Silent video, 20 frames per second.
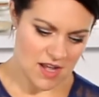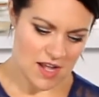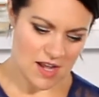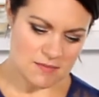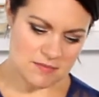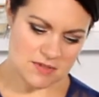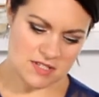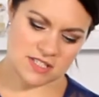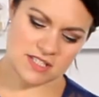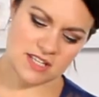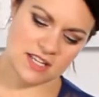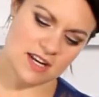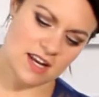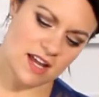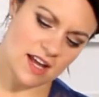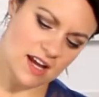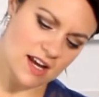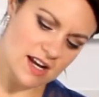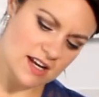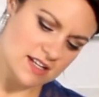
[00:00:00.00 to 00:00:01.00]
I'm just going
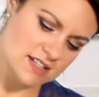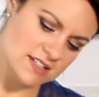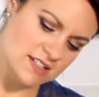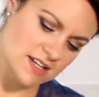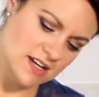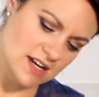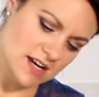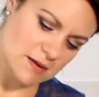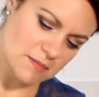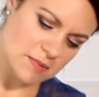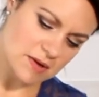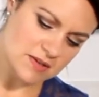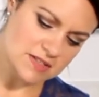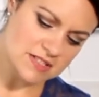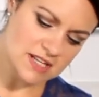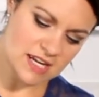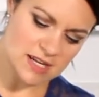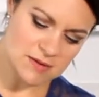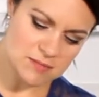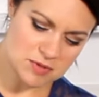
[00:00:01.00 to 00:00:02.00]
to add about a
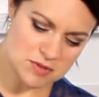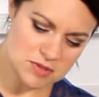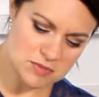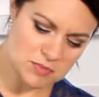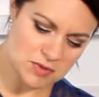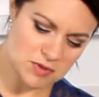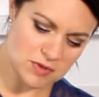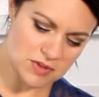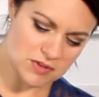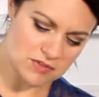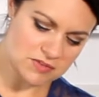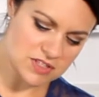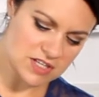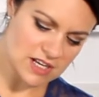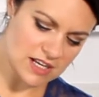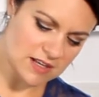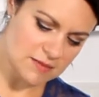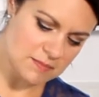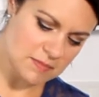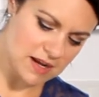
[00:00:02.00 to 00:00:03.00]
tablespoon of
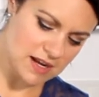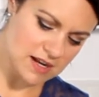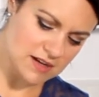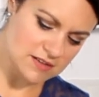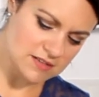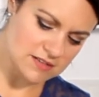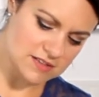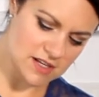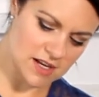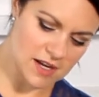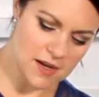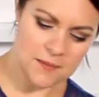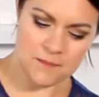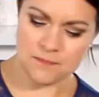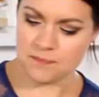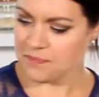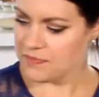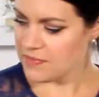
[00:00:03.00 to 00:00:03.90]
chili powder